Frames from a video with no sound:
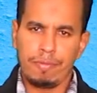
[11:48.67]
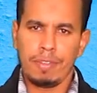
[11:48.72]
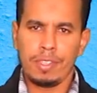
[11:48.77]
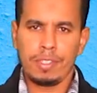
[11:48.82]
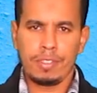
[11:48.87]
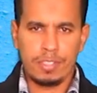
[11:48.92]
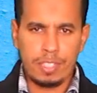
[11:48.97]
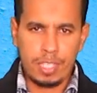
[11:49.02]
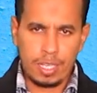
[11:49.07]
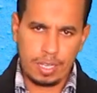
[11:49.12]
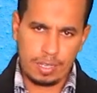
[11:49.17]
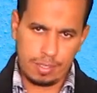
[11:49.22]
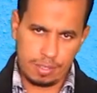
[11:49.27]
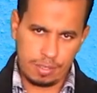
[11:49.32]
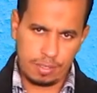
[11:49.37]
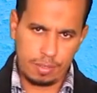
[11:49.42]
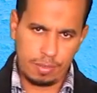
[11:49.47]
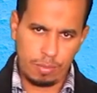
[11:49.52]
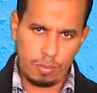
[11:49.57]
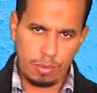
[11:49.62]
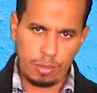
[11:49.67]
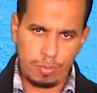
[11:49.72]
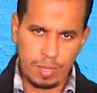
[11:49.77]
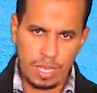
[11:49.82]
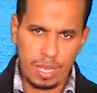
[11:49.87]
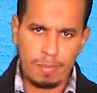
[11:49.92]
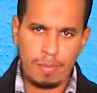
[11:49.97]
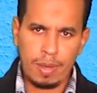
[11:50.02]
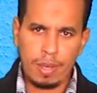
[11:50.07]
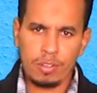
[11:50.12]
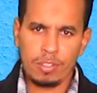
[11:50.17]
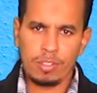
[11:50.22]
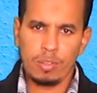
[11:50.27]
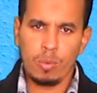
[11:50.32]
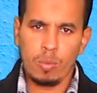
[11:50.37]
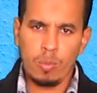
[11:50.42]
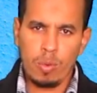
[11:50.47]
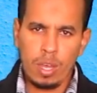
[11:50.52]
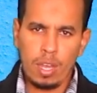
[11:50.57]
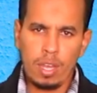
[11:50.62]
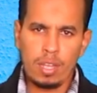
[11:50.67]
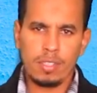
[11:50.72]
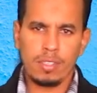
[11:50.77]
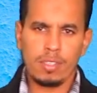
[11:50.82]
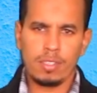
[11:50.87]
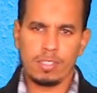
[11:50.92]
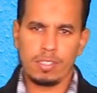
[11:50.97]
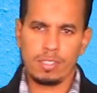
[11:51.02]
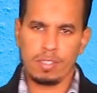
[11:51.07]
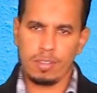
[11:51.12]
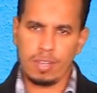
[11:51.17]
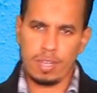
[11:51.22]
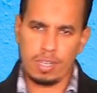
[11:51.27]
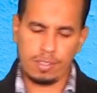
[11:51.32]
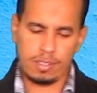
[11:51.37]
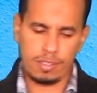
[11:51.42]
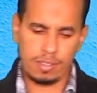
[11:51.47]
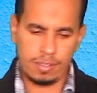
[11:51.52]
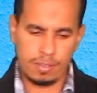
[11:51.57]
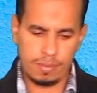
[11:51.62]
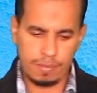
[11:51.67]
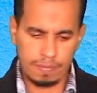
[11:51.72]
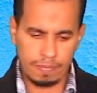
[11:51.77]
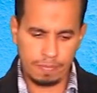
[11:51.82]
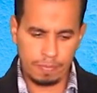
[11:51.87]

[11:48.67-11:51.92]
6 would be about word stress.